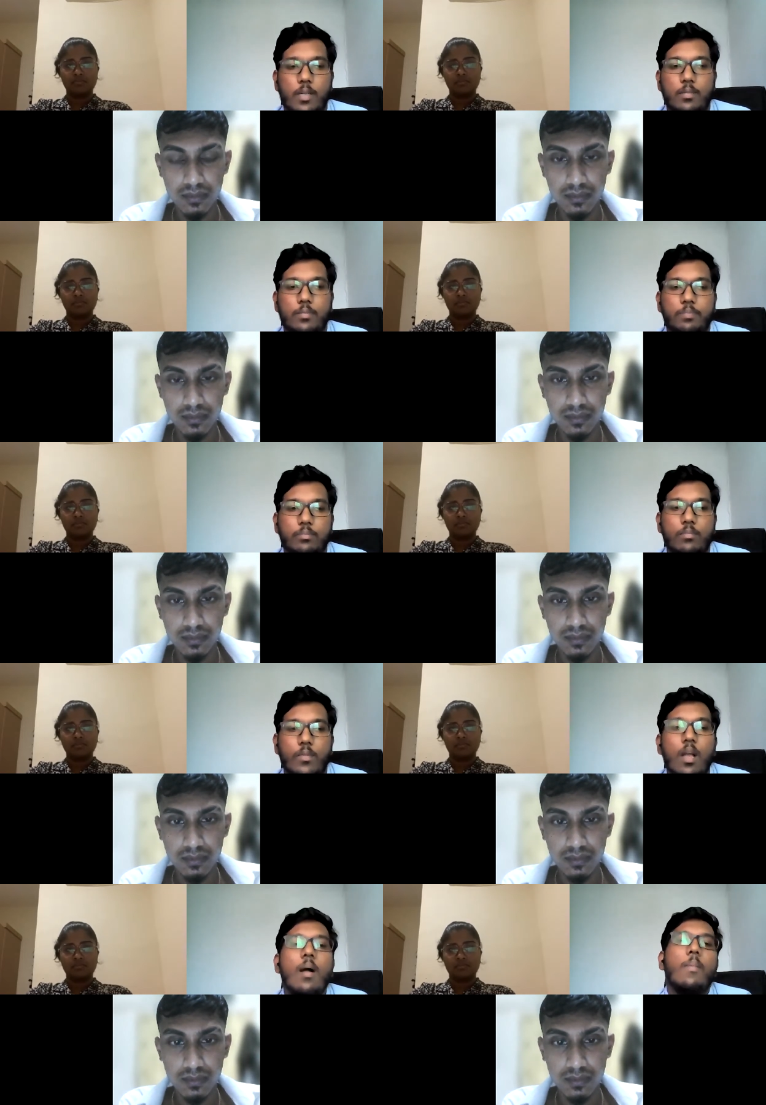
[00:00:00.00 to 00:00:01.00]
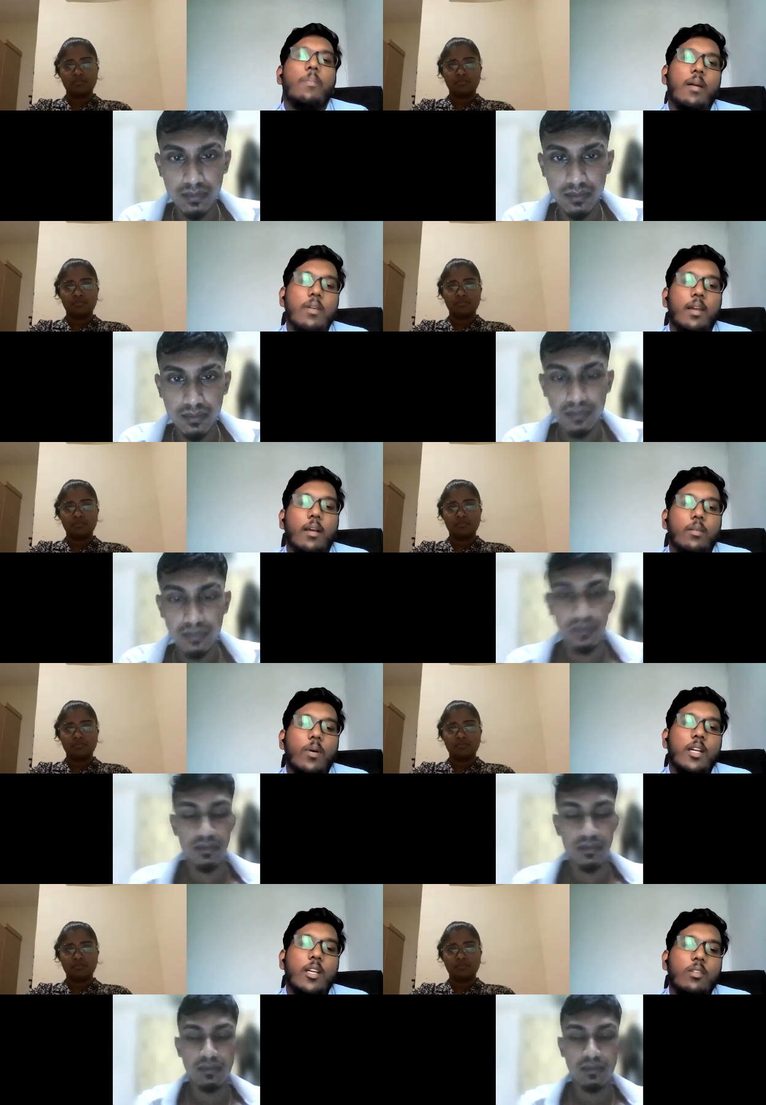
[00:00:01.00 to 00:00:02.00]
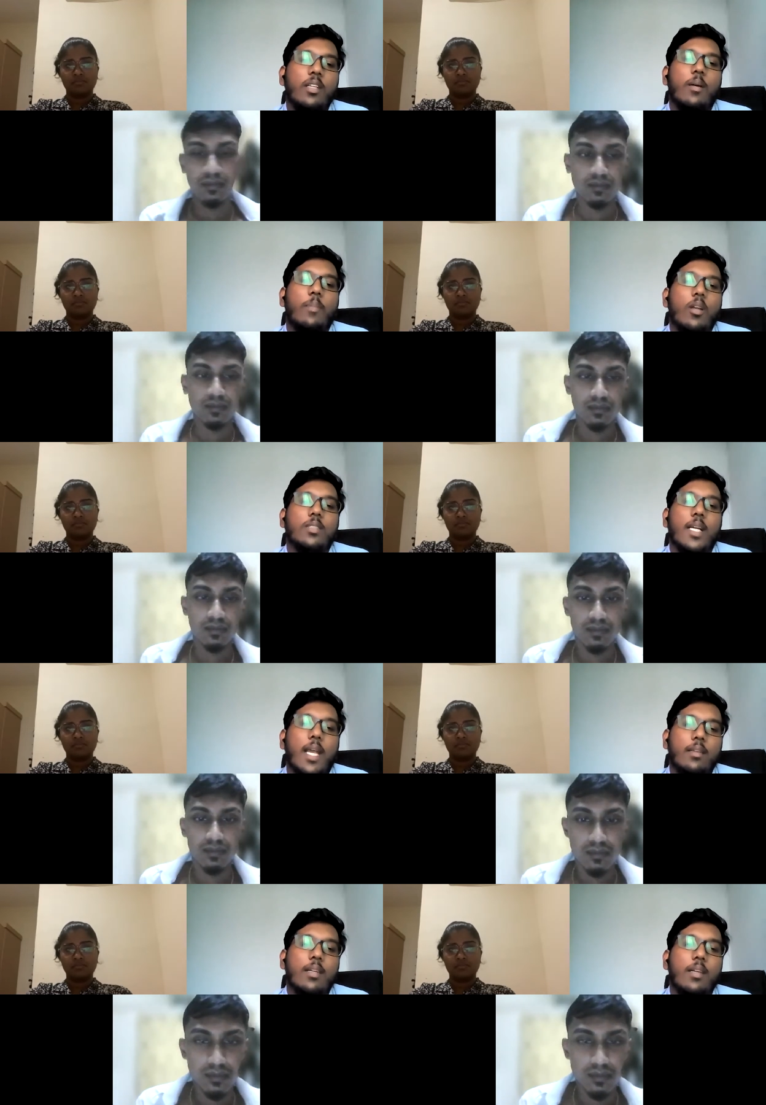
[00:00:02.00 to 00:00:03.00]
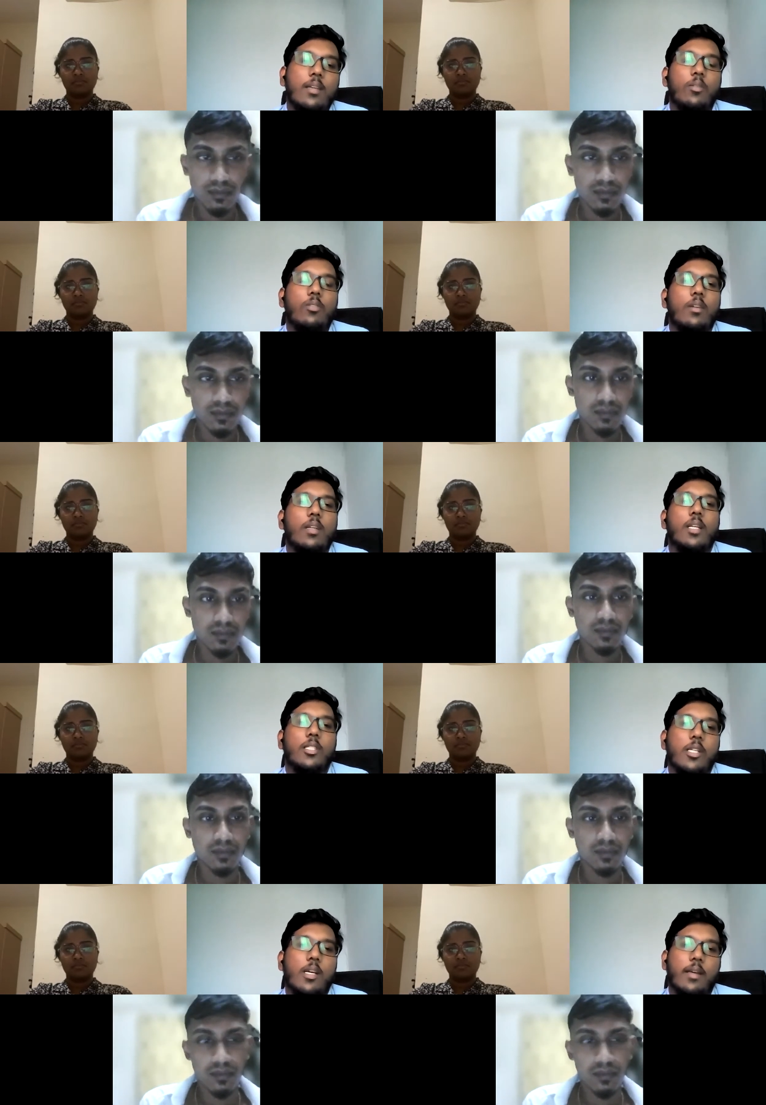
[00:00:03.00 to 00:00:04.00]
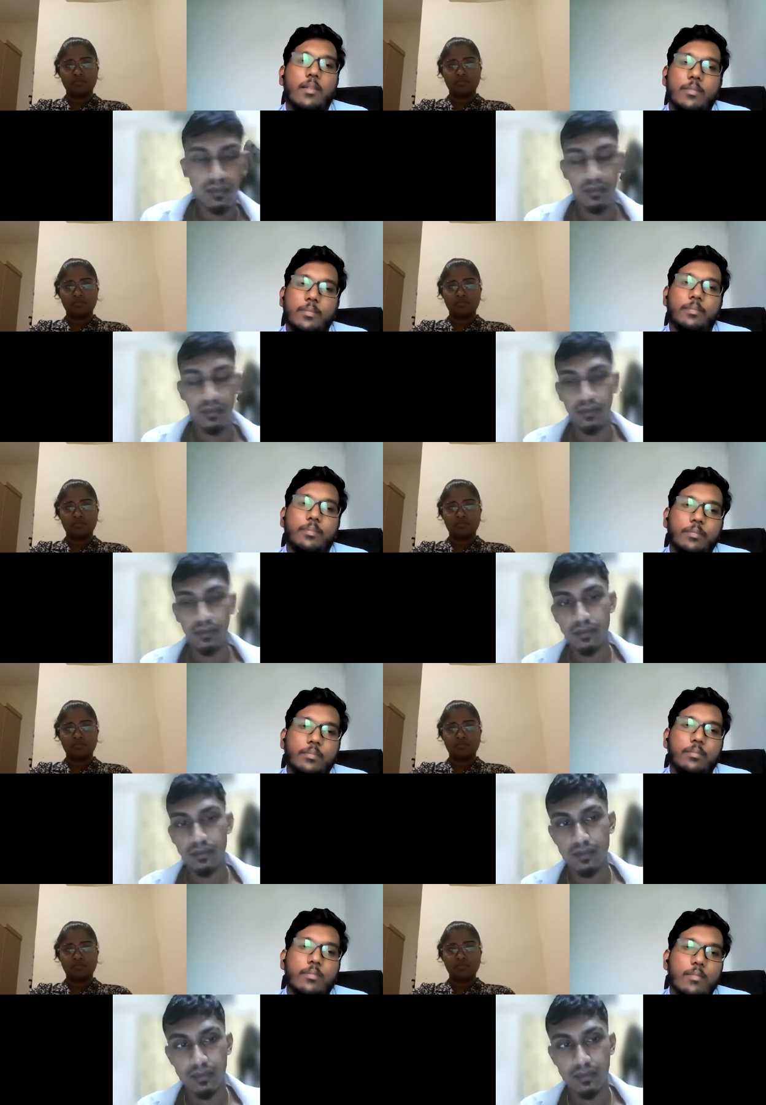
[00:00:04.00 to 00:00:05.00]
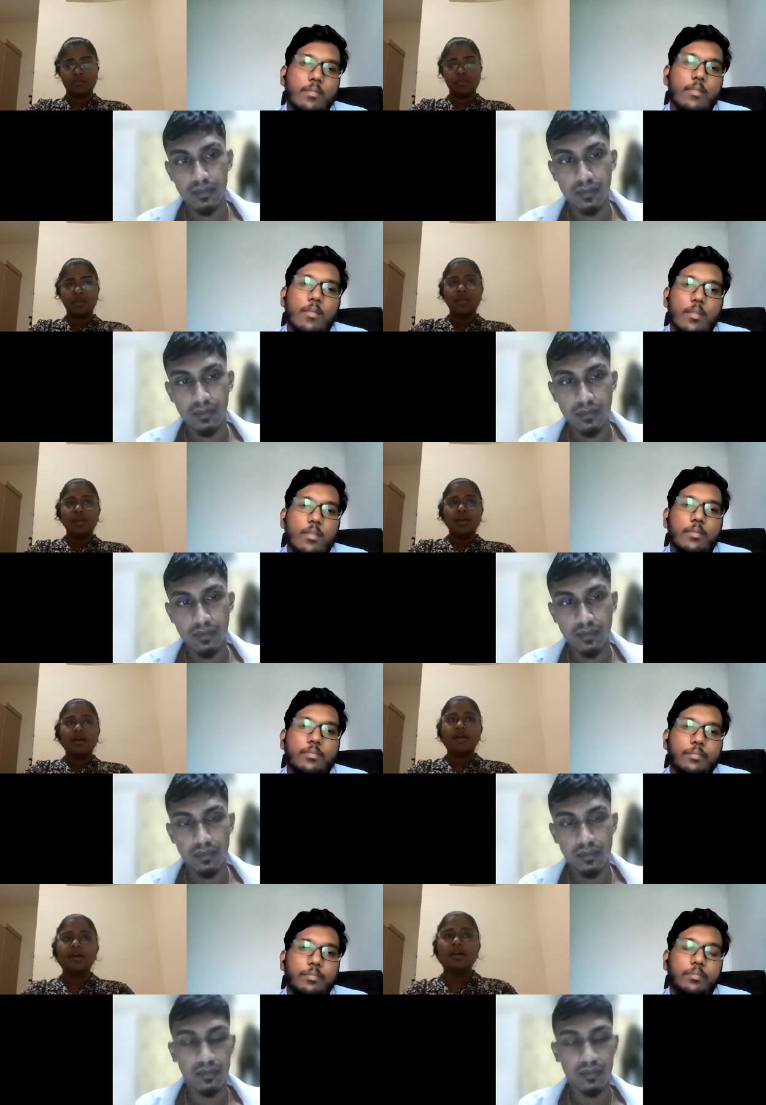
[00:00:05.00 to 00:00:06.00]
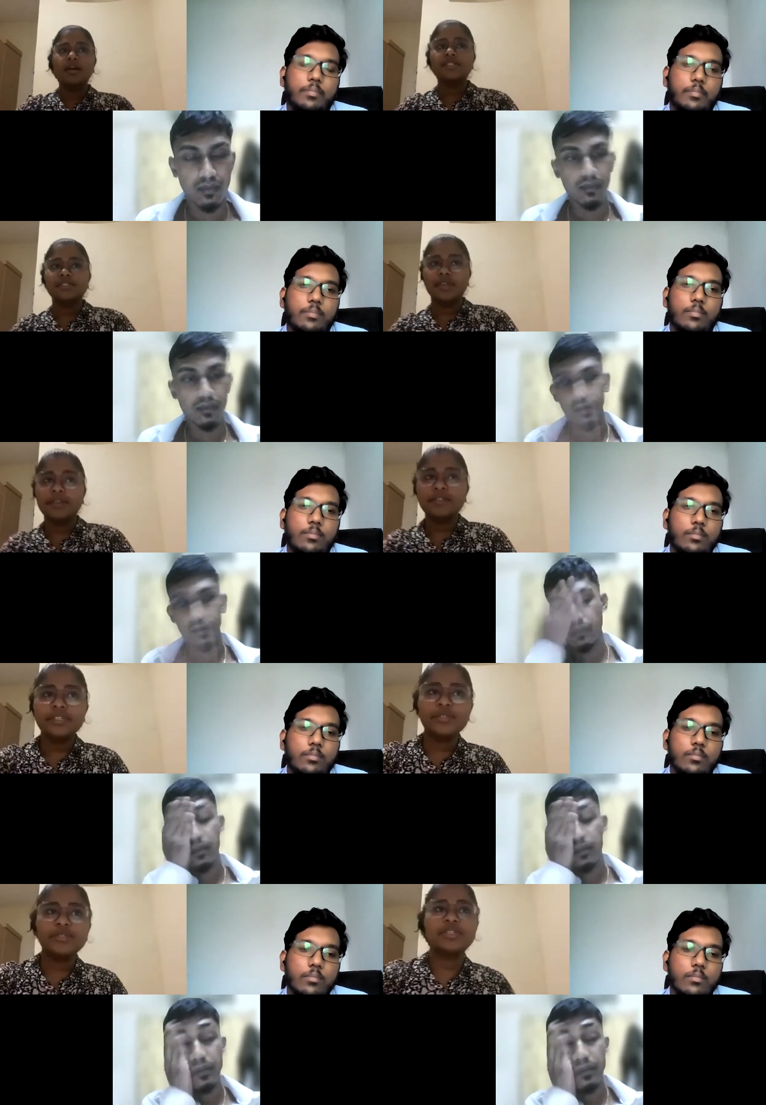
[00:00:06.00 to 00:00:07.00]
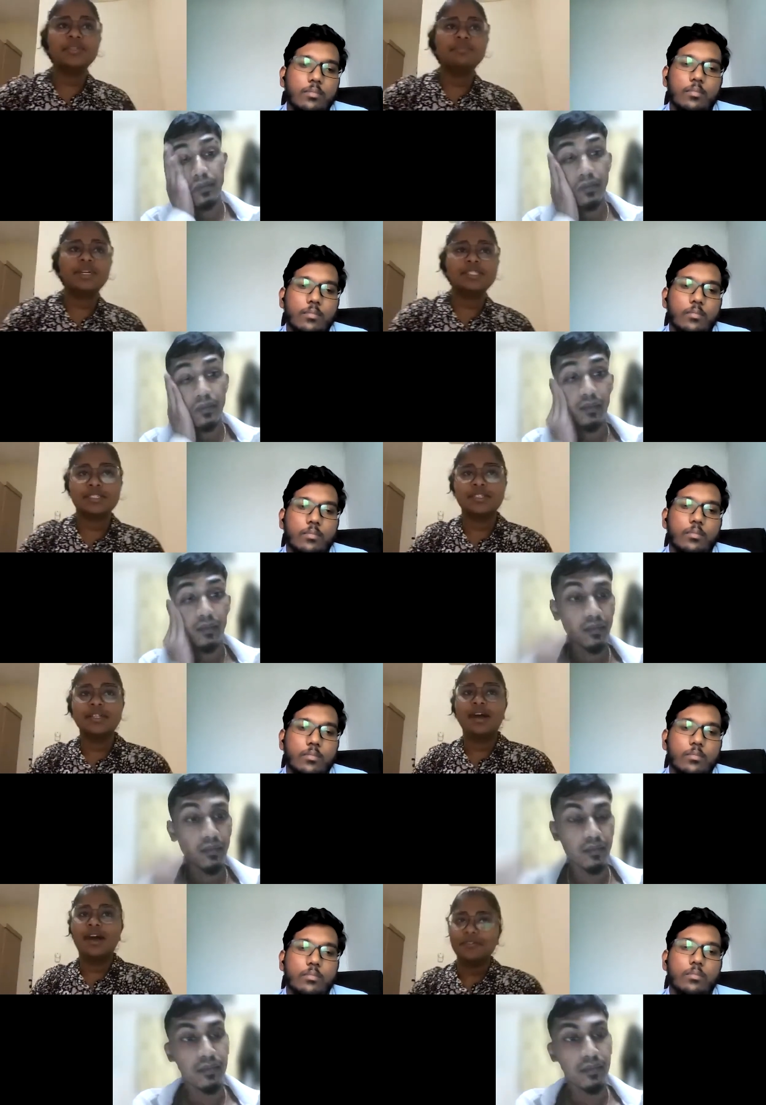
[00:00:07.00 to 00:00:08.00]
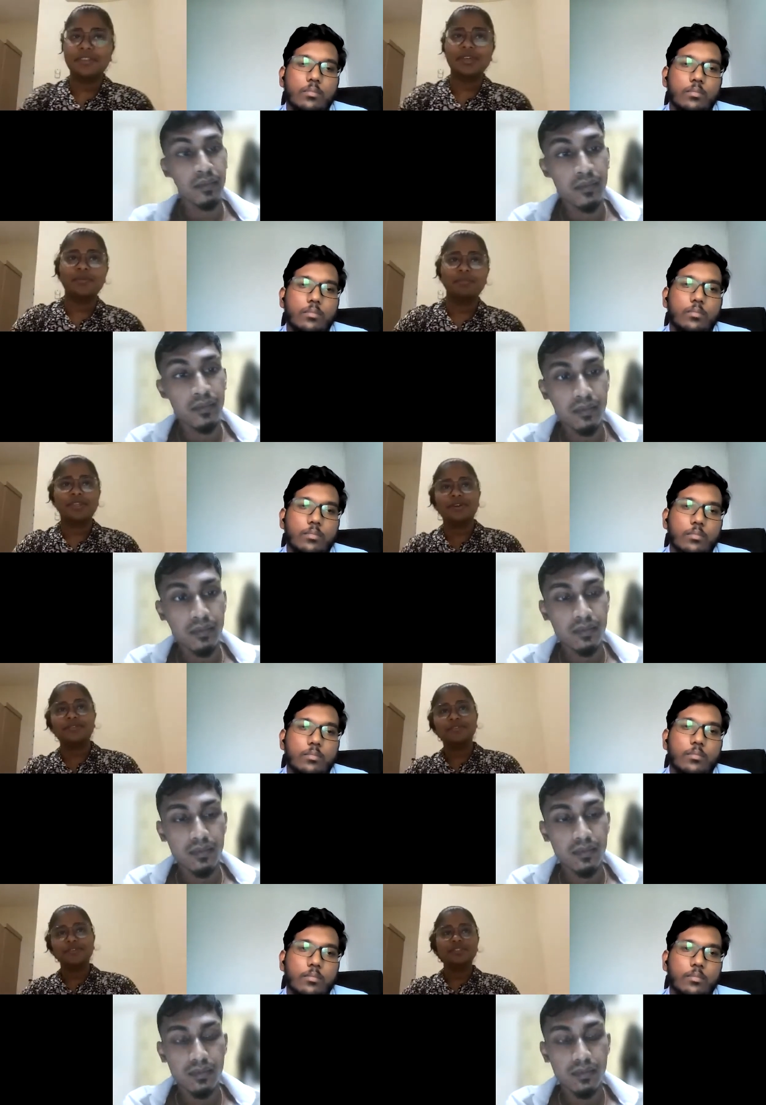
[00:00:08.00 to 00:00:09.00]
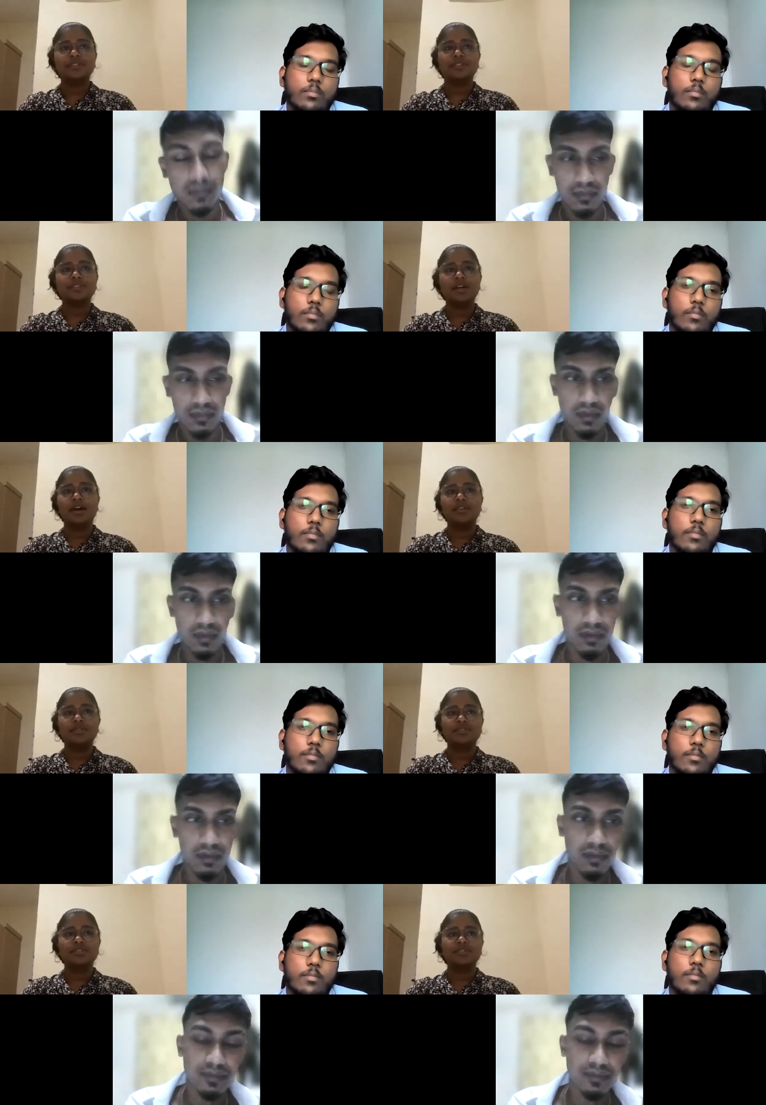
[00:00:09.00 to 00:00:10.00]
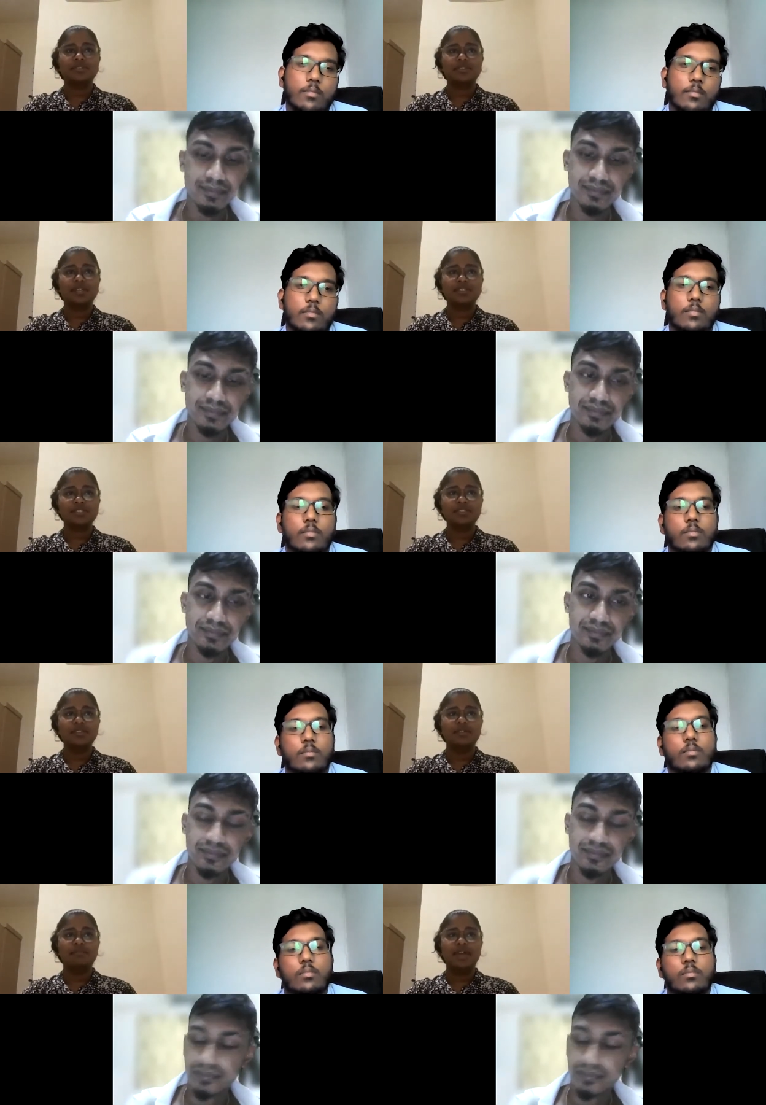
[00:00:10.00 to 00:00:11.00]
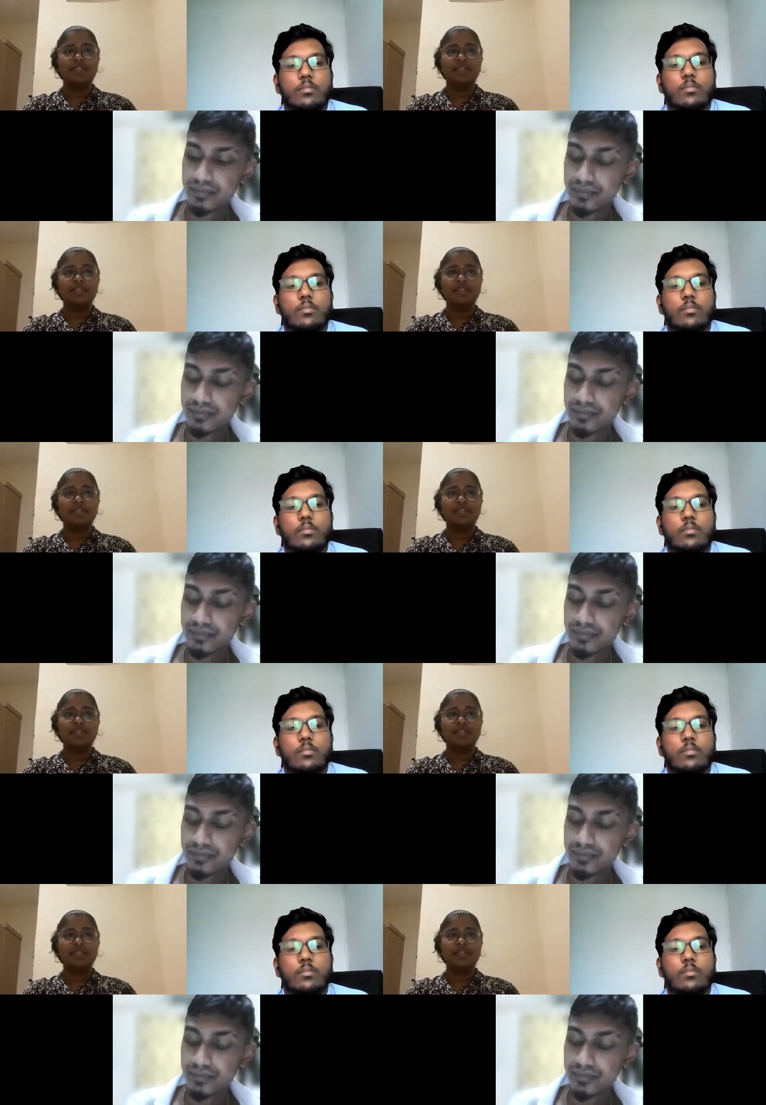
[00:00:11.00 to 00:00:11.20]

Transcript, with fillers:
Speaker 1: fails. Praveena, what do you think about secondary uterine inertia? Yeah?
Speaker 2: Uh, secondary uterine muscle after a period of good con uh, uterine contraction when